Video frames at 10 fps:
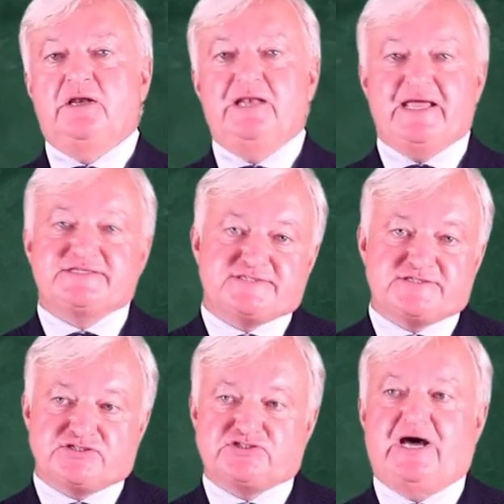let's
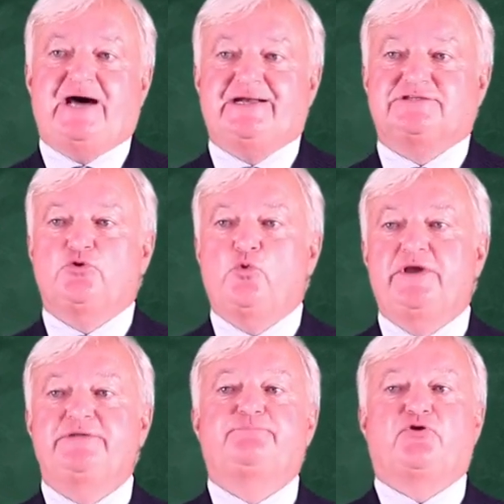start
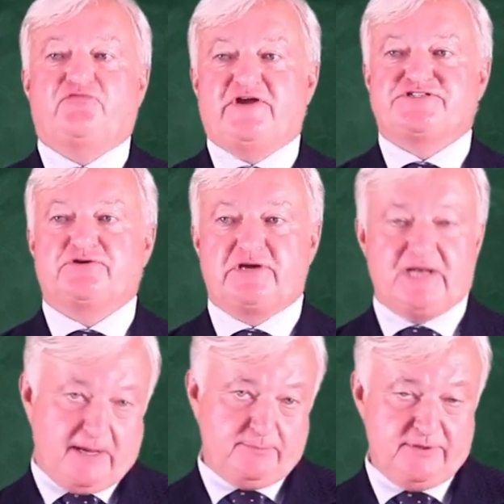with Professor
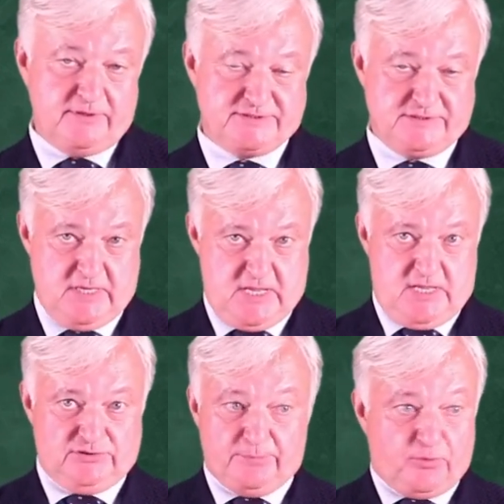Klabbers,
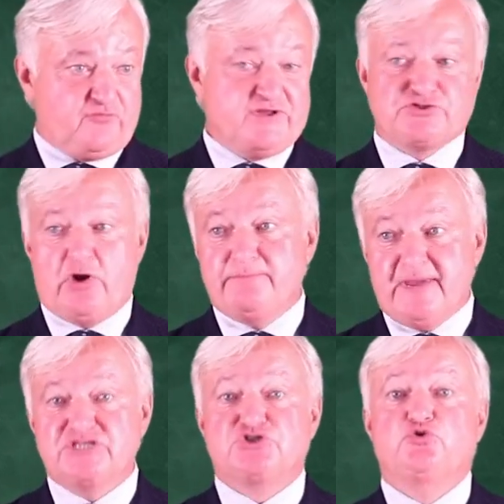the professor I
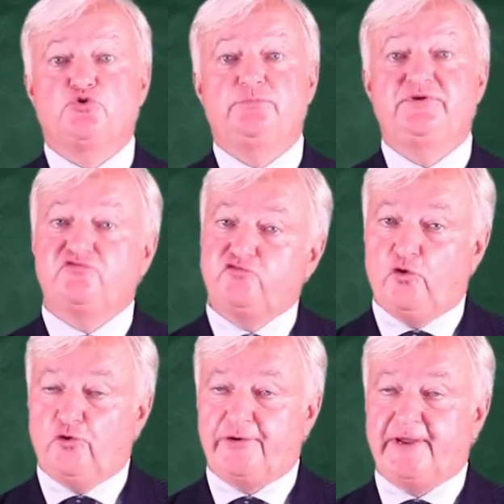mentioned you
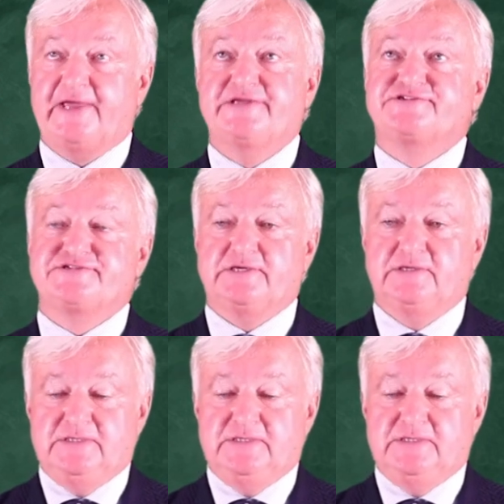before as,